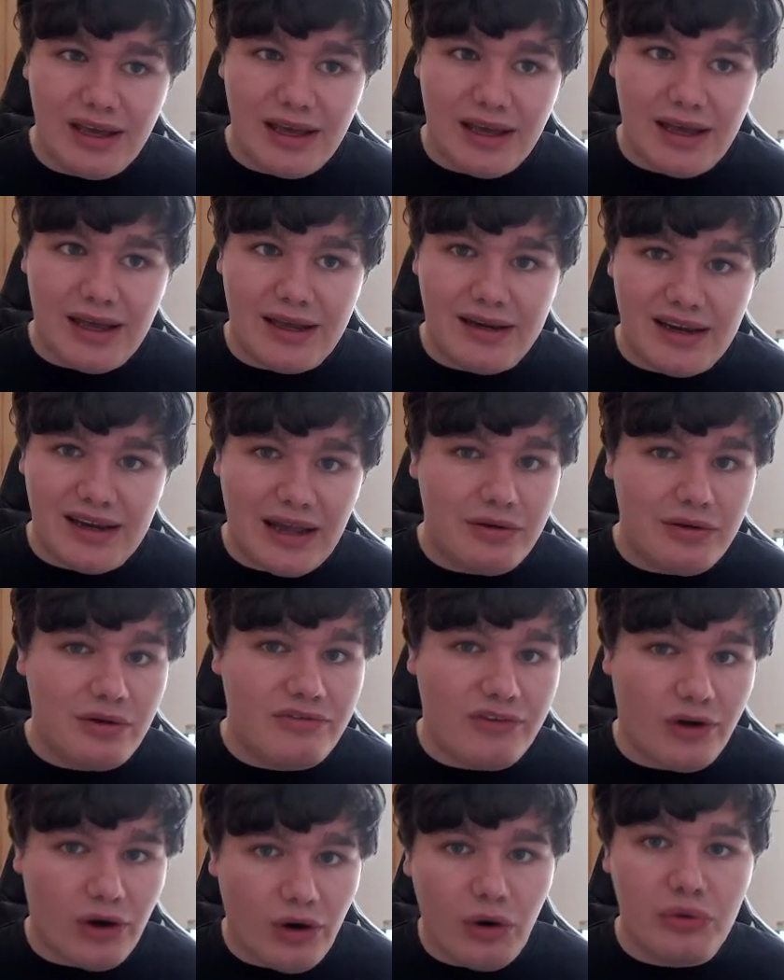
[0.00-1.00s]
And out
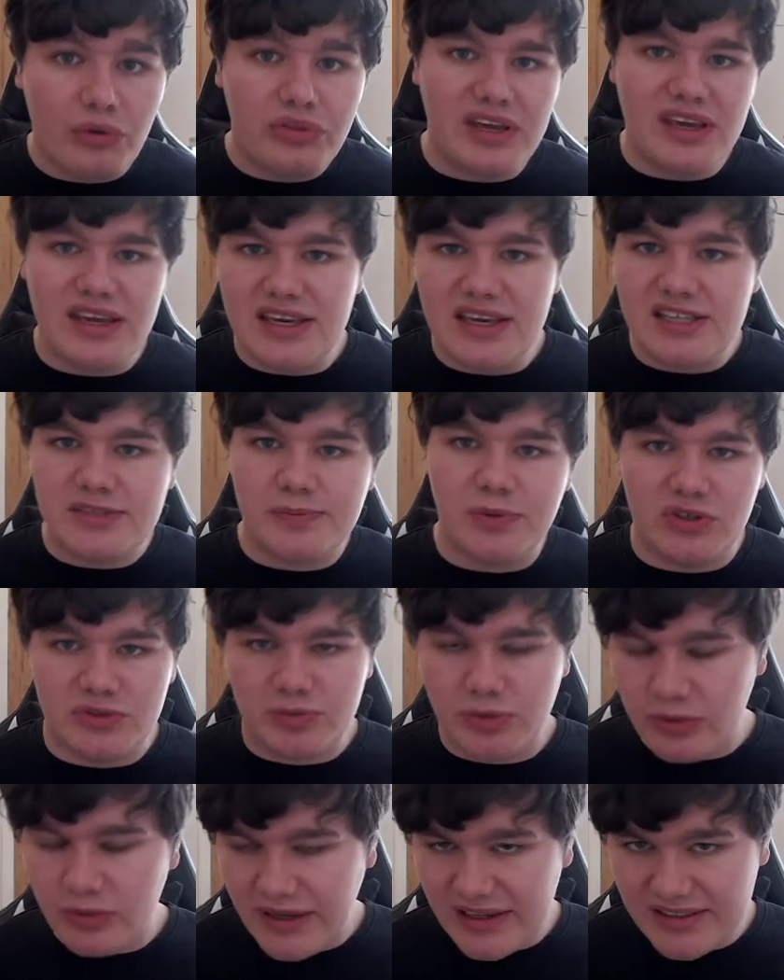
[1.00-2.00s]
of all the
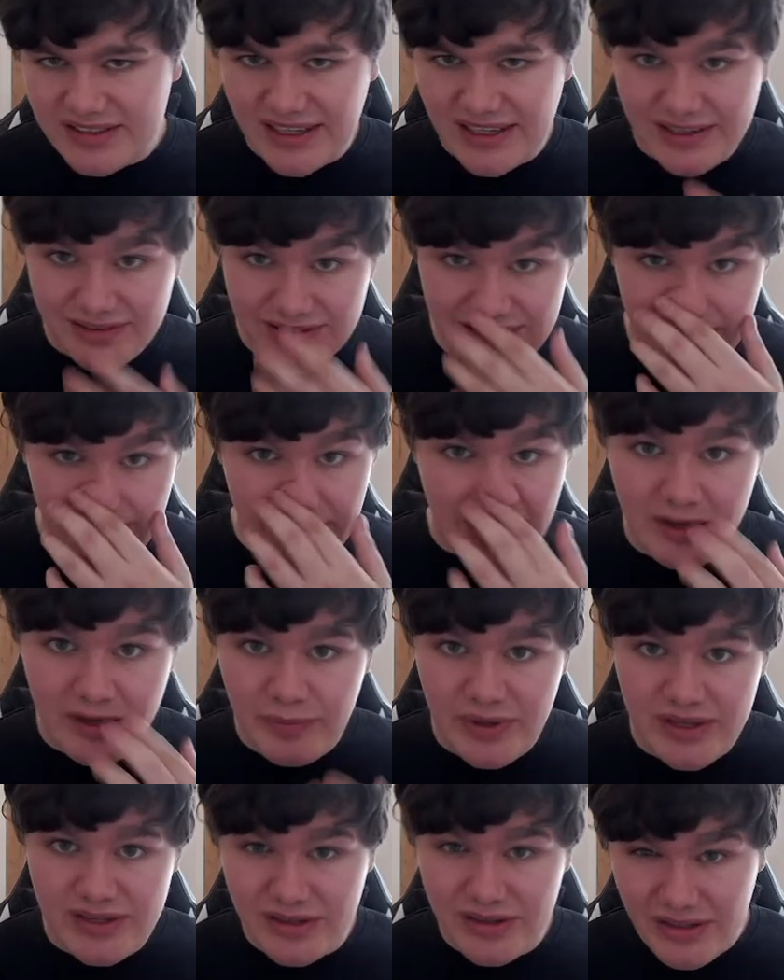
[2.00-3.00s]
esports mobile titles, in my
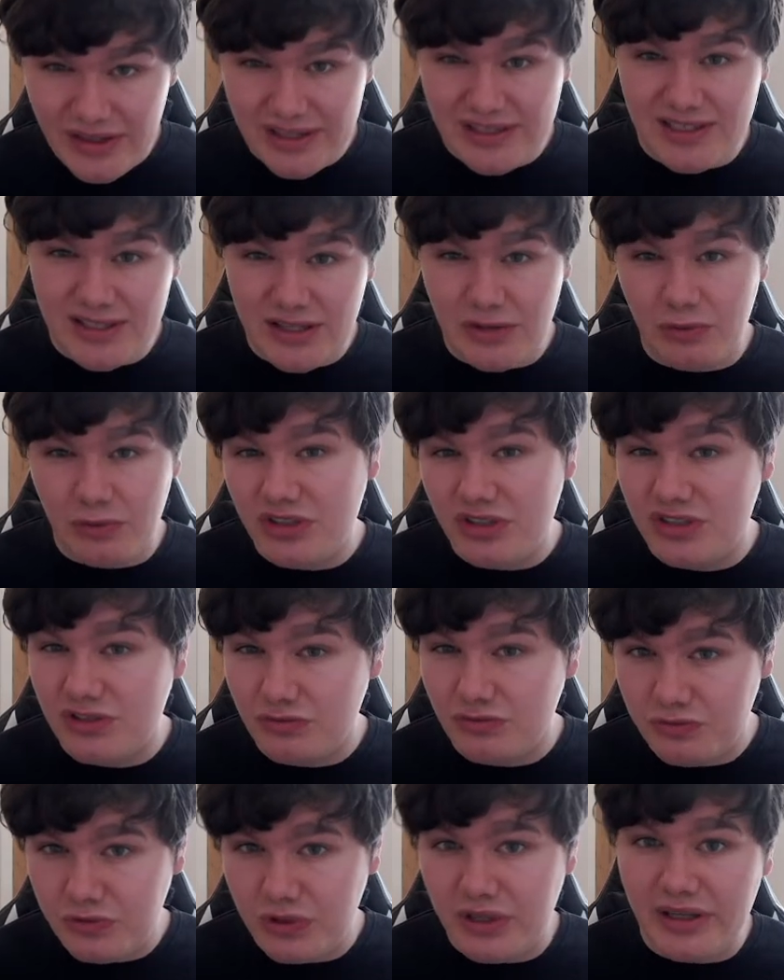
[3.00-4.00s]
opinion, this is the one to
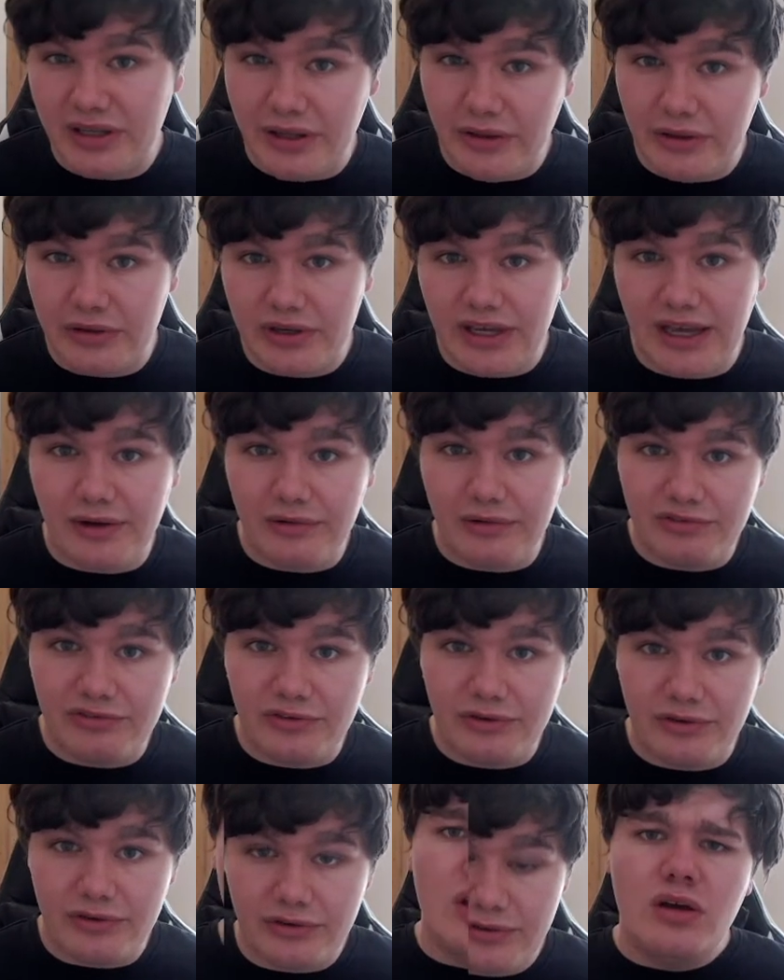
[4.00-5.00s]
really look out
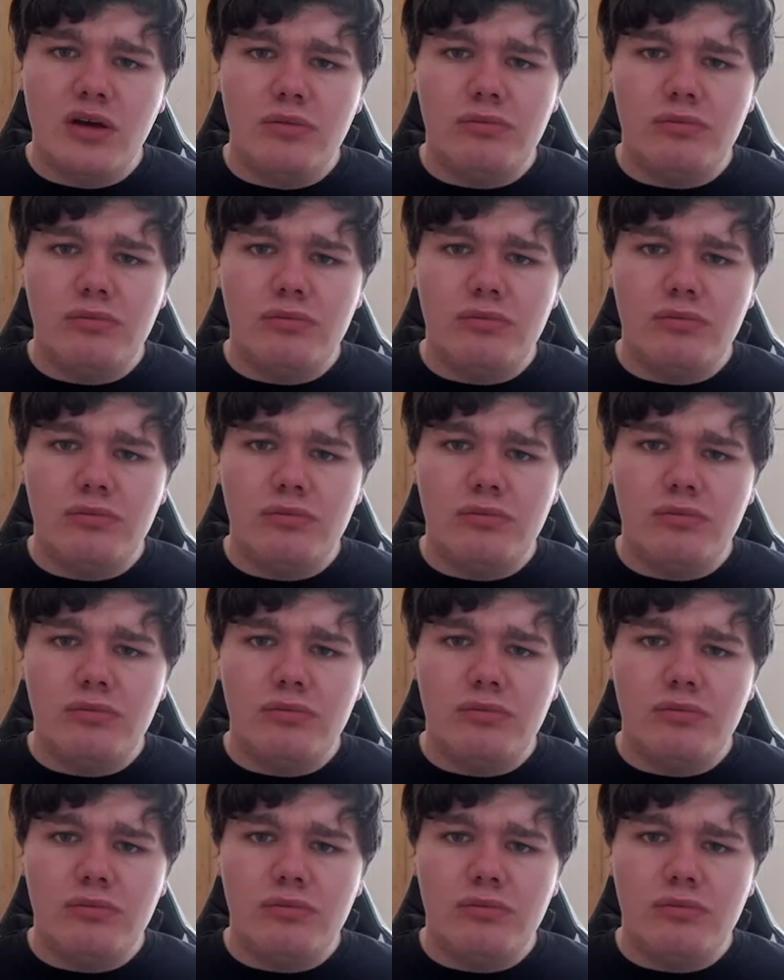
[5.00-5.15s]
for.